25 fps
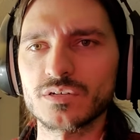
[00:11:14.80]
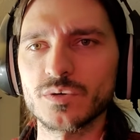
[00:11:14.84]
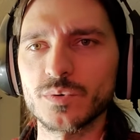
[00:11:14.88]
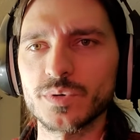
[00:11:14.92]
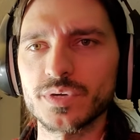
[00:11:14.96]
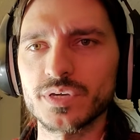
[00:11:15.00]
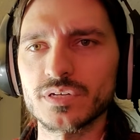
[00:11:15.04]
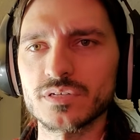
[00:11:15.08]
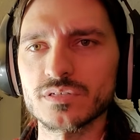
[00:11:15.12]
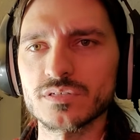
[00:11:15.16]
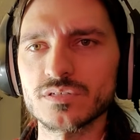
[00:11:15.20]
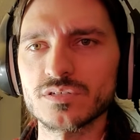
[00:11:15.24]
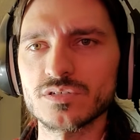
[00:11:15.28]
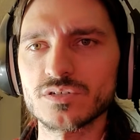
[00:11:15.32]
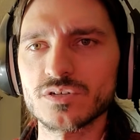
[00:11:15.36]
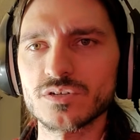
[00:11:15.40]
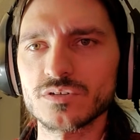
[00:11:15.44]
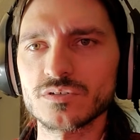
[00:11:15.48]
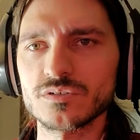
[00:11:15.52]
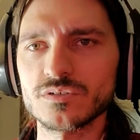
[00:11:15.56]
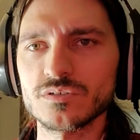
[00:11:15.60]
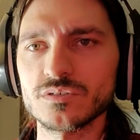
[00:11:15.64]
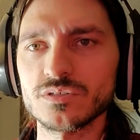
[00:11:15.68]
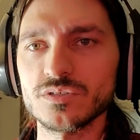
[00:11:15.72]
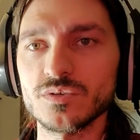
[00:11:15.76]
going in a
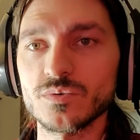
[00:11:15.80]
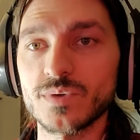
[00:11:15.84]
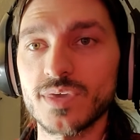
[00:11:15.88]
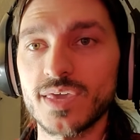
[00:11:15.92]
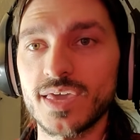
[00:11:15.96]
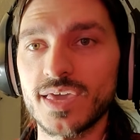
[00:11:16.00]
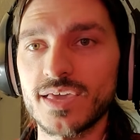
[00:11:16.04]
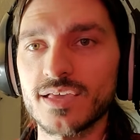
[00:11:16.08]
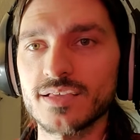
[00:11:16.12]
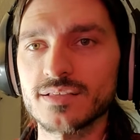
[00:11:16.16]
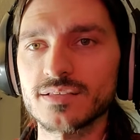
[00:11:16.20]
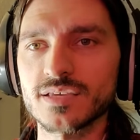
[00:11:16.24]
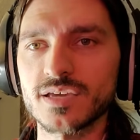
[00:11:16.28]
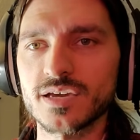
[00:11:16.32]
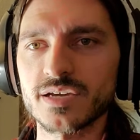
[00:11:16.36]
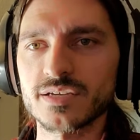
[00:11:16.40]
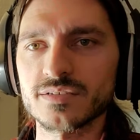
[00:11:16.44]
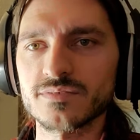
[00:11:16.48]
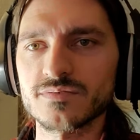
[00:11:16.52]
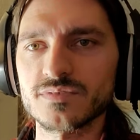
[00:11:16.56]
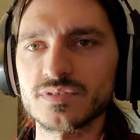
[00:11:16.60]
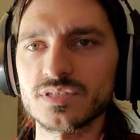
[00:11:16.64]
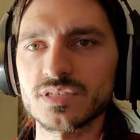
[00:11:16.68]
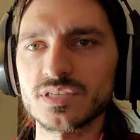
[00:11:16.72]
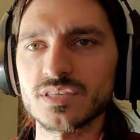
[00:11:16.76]
circle. You can kind
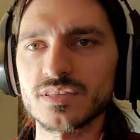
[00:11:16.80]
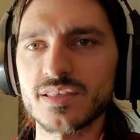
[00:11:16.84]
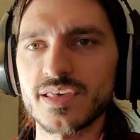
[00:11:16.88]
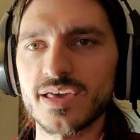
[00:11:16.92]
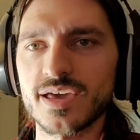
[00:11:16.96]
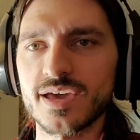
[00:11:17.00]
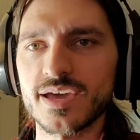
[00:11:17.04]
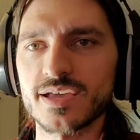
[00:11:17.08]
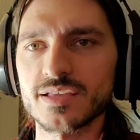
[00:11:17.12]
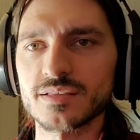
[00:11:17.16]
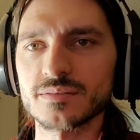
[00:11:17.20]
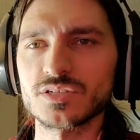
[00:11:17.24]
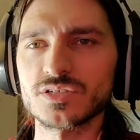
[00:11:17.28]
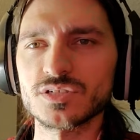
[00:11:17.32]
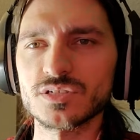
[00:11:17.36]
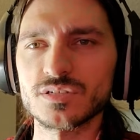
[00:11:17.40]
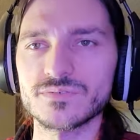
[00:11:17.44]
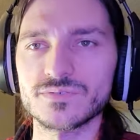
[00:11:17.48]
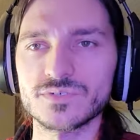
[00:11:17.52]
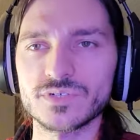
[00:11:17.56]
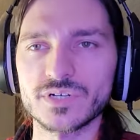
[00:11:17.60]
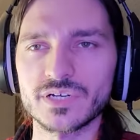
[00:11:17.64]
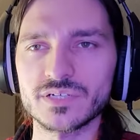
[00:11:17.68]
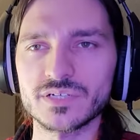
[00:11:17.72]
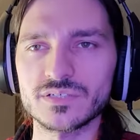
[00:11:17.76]
of see that. I should
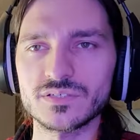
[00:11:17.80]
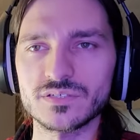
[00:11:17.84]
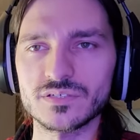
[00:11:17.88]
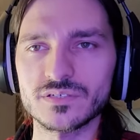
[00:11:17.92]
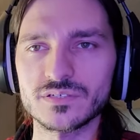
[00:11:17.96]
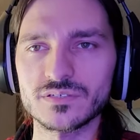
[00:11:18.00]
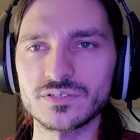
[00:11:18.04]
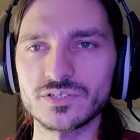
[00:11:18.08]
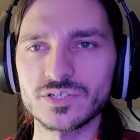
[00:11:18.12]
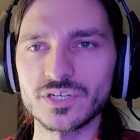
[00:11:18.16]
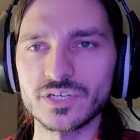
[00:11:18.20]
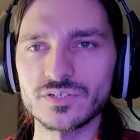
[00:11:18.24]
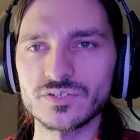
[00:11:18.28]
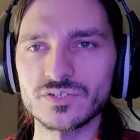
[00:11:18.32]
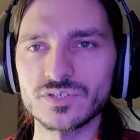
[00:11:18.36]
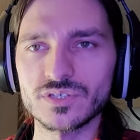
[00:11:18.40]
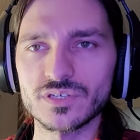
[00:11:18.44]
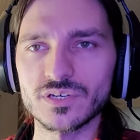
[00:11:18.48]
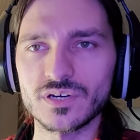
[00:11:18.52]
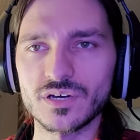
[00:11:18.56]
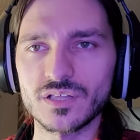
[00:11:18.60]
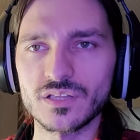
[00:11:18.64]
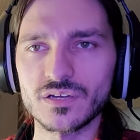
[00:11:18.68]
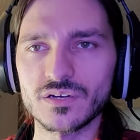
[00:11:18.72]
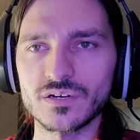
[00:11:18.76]
have tried to change the
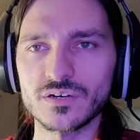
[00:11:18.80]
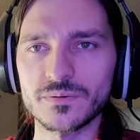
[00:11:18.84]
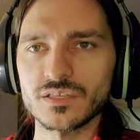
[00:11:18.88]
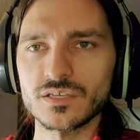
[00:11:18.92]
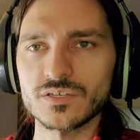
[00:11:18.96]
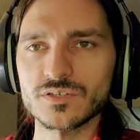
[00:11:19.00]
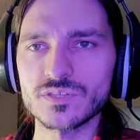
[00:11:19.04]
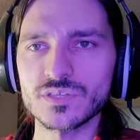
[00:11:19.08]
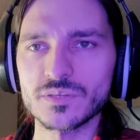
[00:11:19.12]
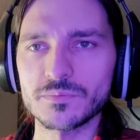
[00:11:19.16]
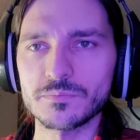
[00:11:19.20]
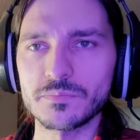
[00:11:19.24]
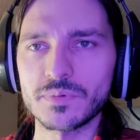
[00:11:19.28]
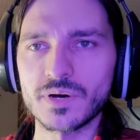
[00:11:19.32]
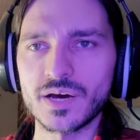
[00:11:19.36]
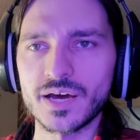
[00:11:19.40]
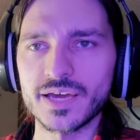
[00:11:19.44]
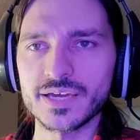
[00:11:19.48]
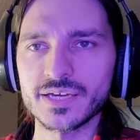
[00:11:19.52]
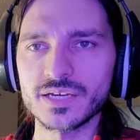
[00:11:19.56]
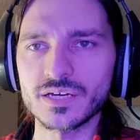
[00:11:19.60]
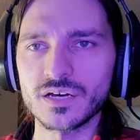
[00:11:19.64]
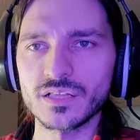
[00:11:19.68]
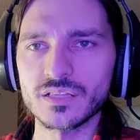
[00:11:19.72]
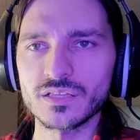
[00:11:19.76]
color. These are the
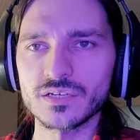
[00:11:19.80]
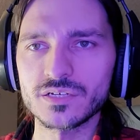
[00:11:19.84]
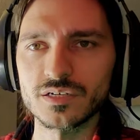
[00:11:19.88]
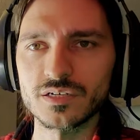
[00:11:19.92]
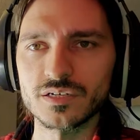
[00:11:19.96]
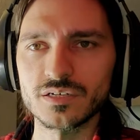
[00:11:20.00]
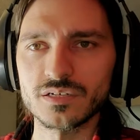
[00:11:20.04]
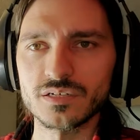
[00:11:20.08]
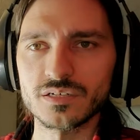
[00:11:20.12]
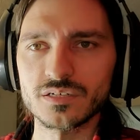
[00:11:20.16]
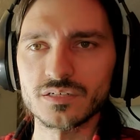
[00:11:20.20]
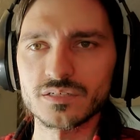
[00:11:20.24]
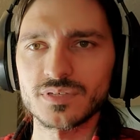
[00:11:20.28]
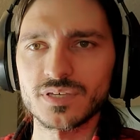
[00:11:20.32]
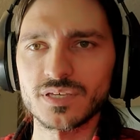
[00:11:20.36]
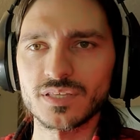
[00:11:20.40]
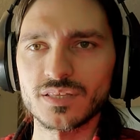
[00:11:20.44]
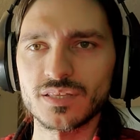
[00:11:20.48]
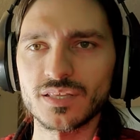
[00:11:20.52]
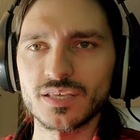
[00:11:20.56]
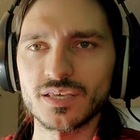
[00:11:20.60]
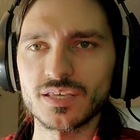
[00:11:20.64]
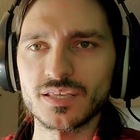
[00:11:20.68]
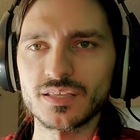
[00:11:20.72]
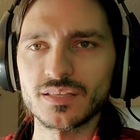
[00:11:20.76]
bi-color,
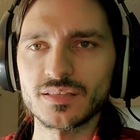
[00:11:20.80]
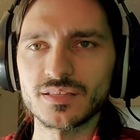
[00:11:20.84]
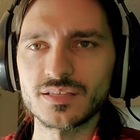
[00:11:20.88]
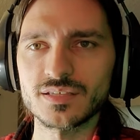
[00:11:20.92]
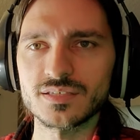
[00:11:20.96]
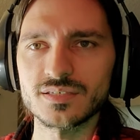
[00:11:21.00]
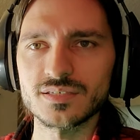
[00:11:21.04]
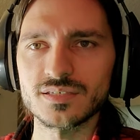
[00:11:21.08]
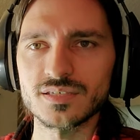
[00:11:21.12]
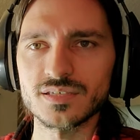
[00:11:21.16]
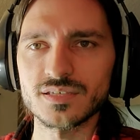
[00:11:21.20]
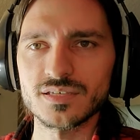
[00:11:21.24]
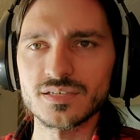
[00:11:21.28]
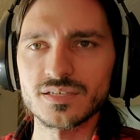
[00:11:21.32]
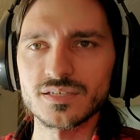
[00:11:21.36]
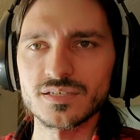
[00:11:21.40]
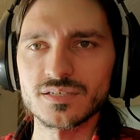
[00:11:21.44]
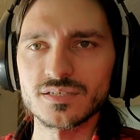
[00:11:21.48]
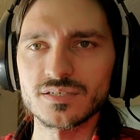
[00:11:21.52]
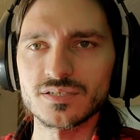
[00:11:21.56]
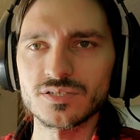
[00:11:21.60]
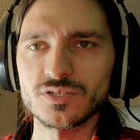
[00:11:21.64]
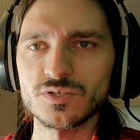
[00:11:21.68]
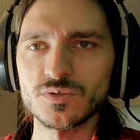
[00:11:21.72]
and then this is